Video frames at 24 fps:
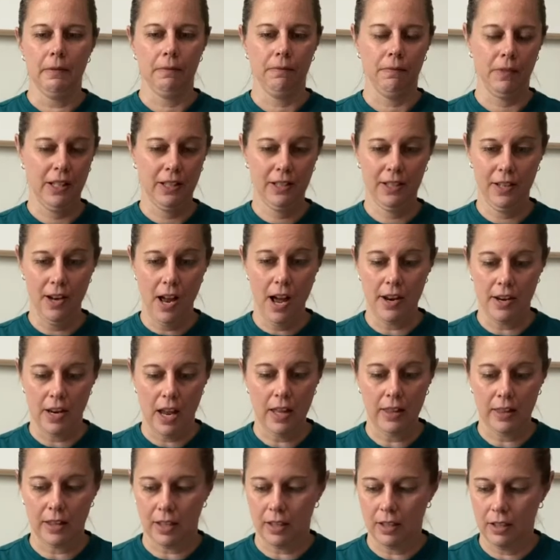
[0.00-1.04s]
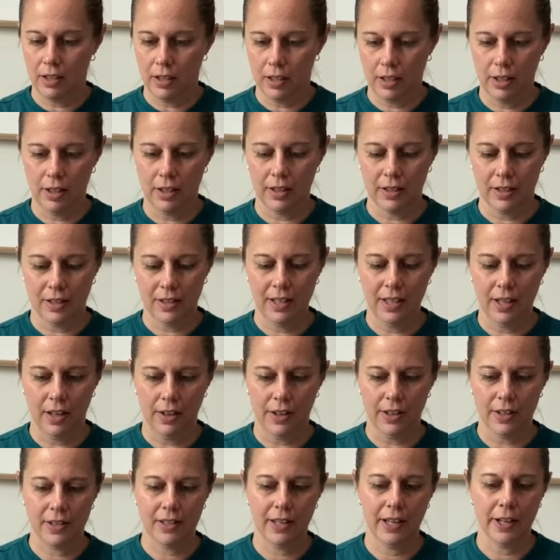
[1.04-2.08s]
It's not nothing. You can see all
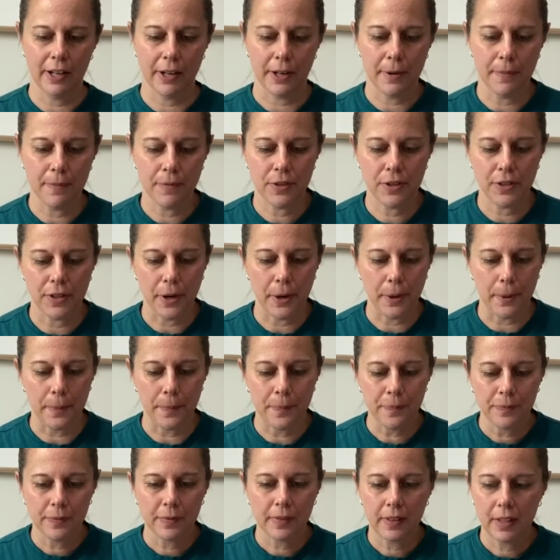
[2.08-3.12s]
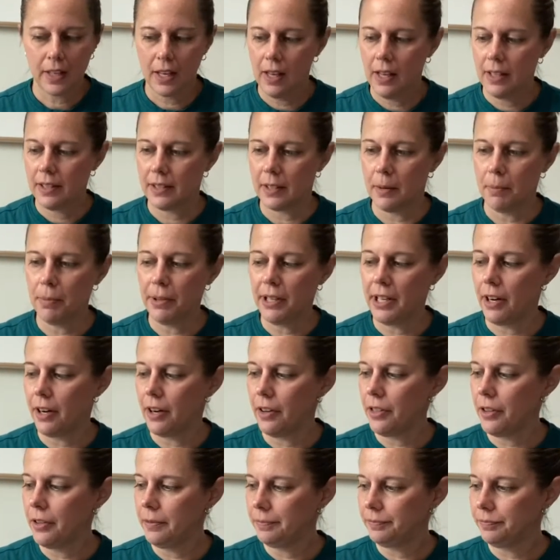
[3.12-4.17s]
this here. So Simply Earth,